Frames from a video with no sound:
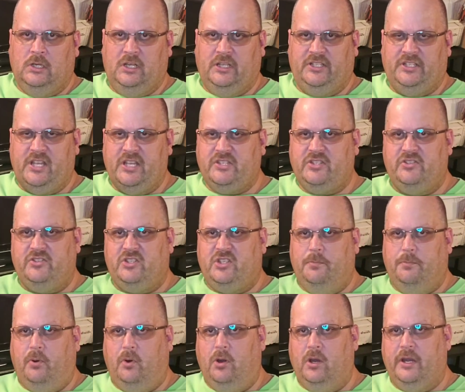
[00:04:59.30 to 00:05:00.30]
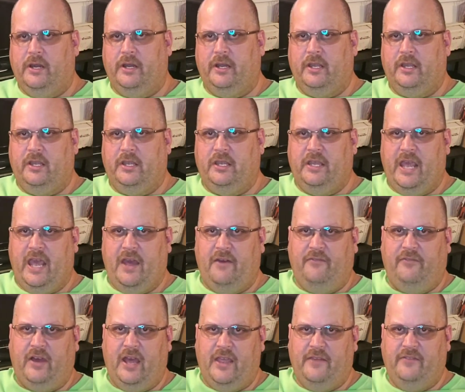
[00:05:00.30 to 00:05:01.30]
It doesn't support
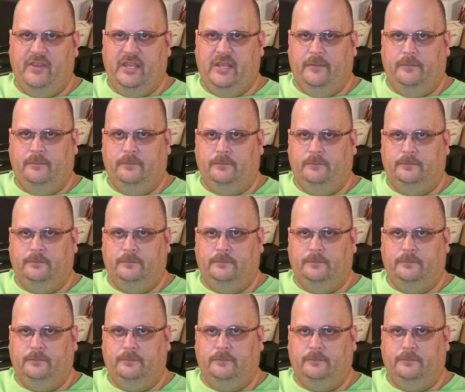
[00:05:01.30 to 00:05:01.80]
Cat 5e